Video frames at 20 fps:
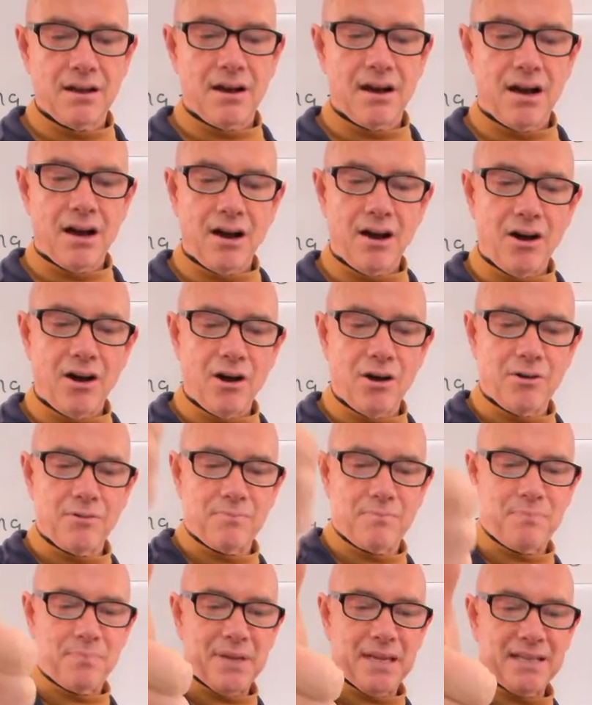
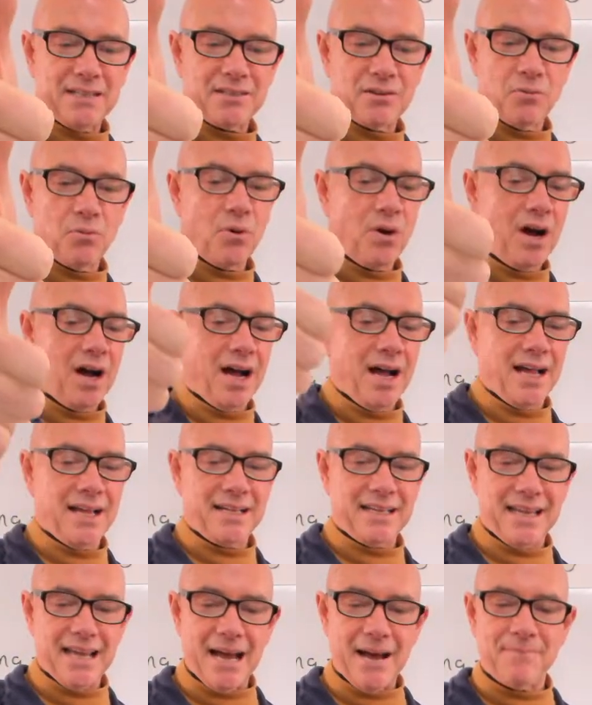Oh, pizza.
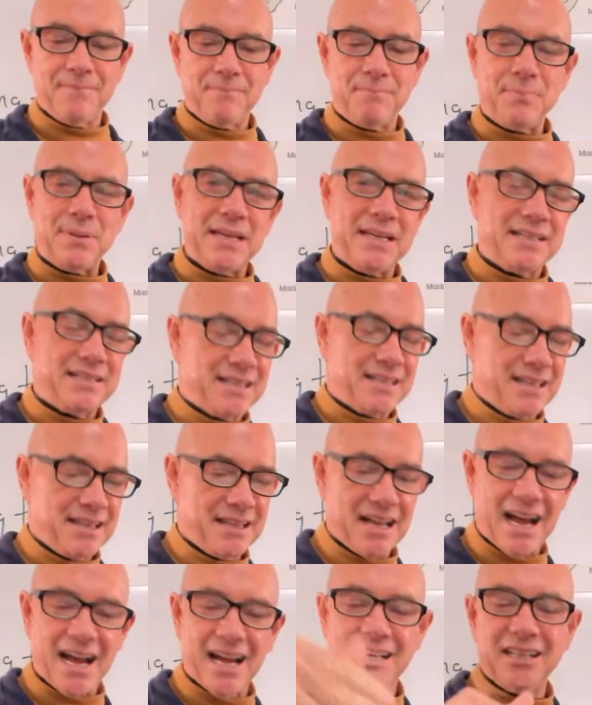One, yep, pizza.
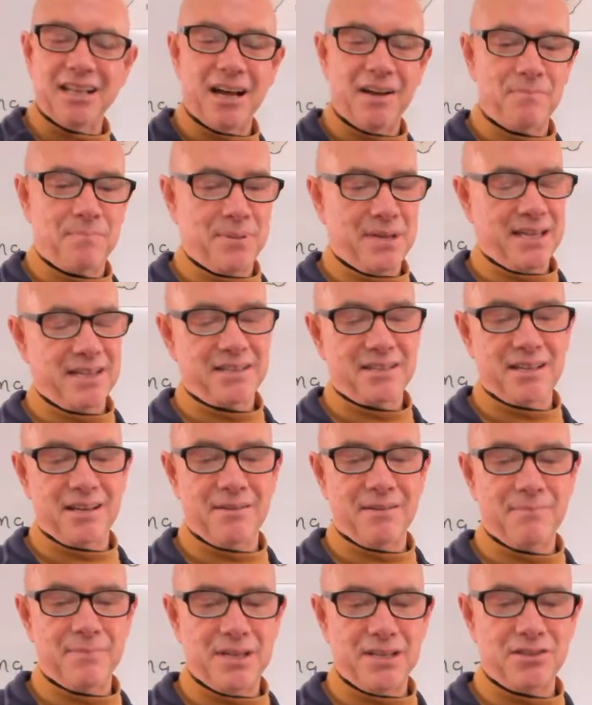I love
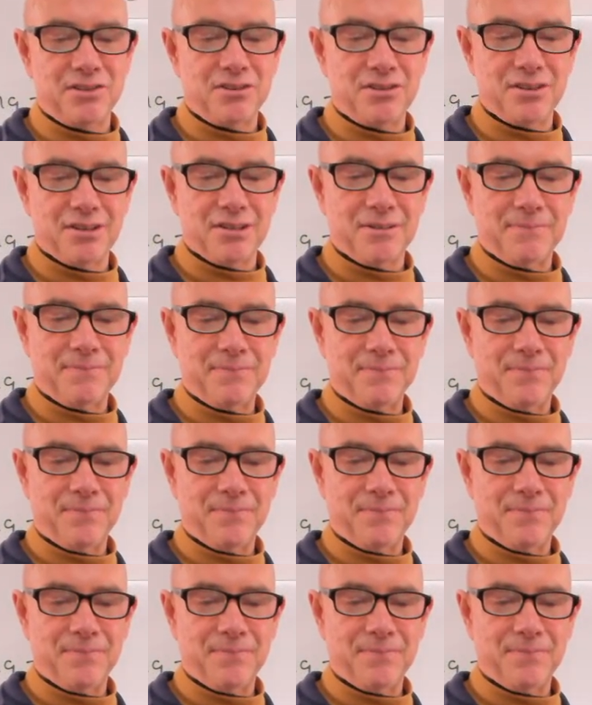pizza. Me too.